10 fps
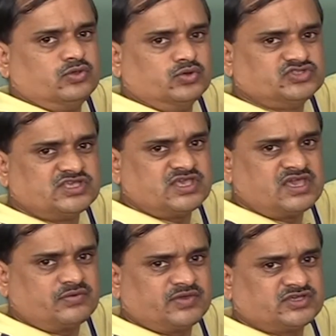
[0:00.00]
Using
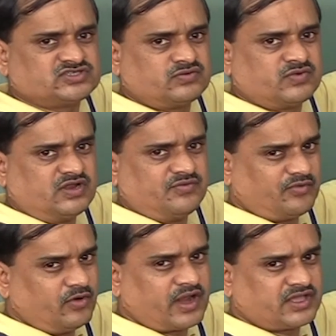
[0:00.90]
equation 1,
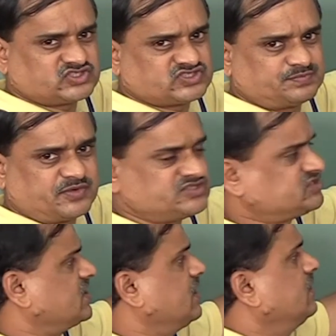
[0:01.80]
4x
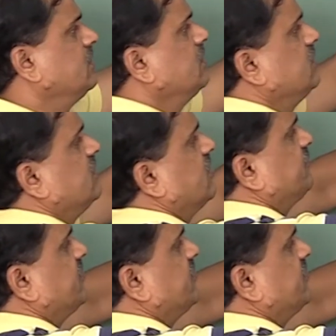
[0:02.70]
plus 3. F